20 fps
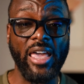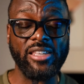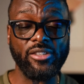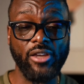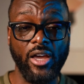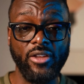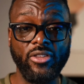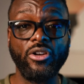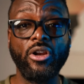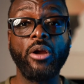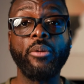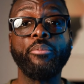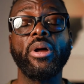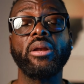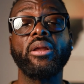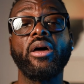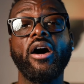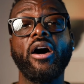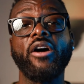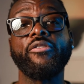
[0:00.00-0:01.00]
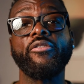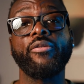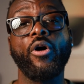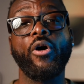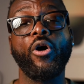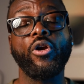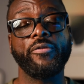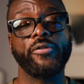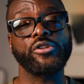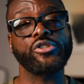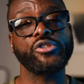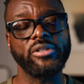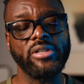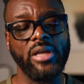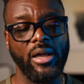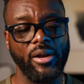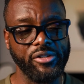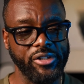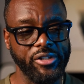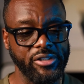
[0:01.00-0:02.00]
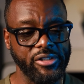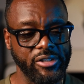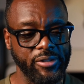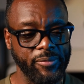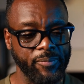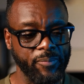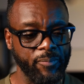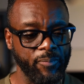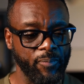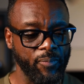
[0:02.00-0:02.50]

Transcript: that's under the umbrella of artificial intelligence.